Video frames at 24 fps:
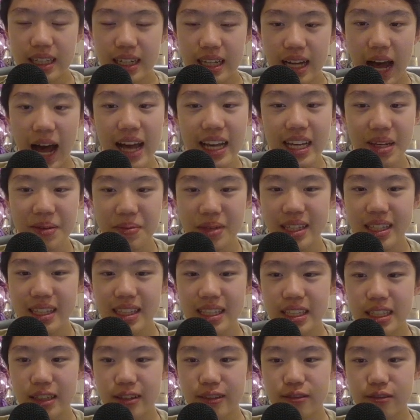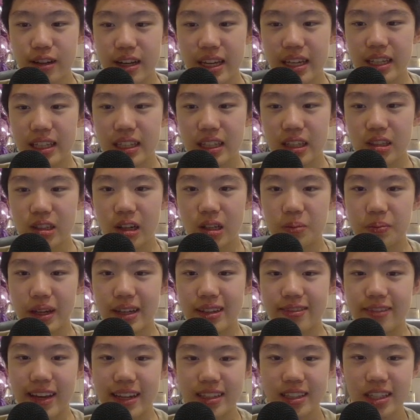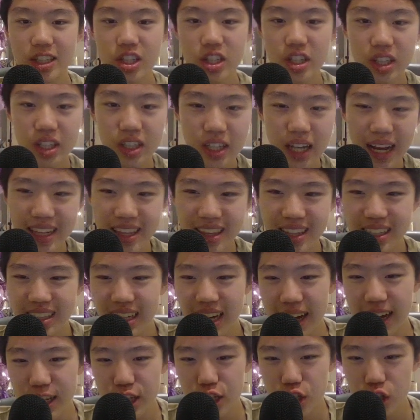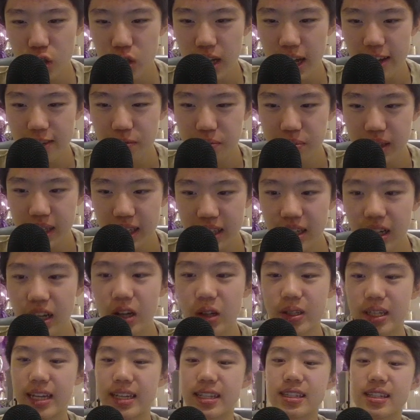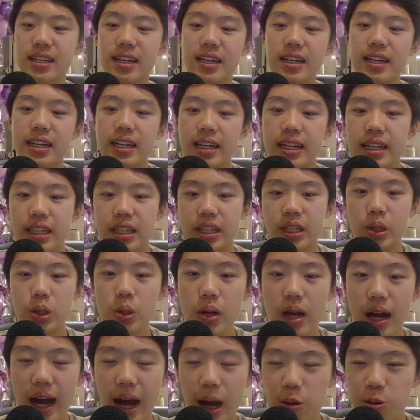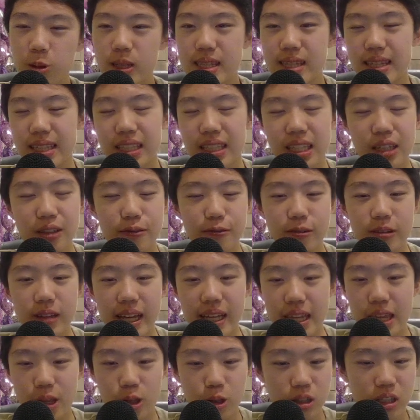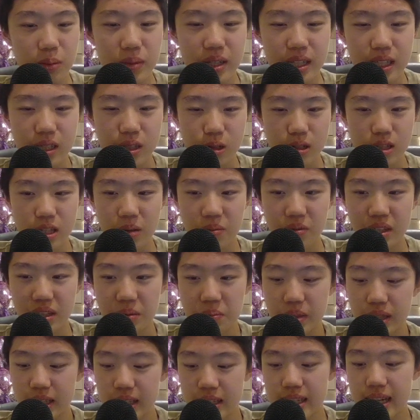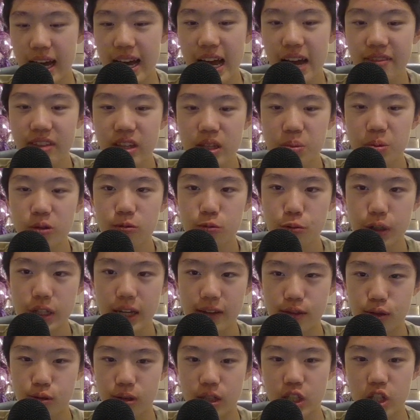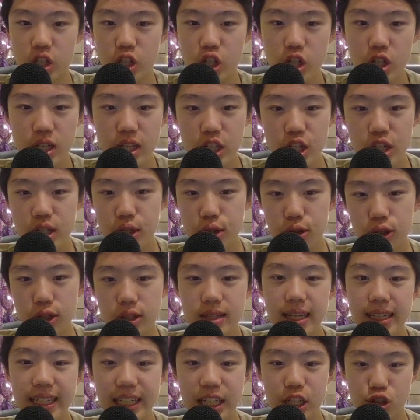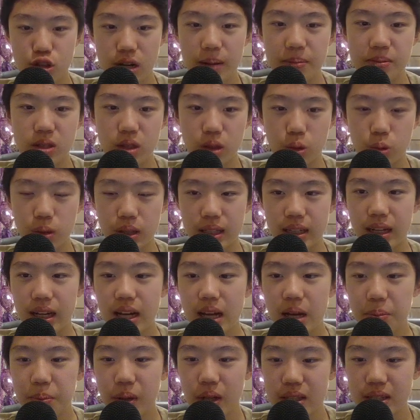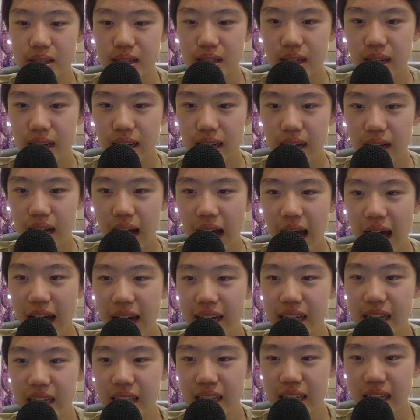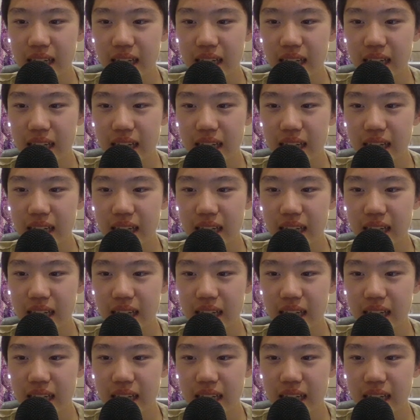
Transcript: I immediately give away a lot of my advantage. I think I should have played. Oh yes, here I was thinking for like 30 minutes or something because I have this move rook f3. It just looks like it traps the queen, but I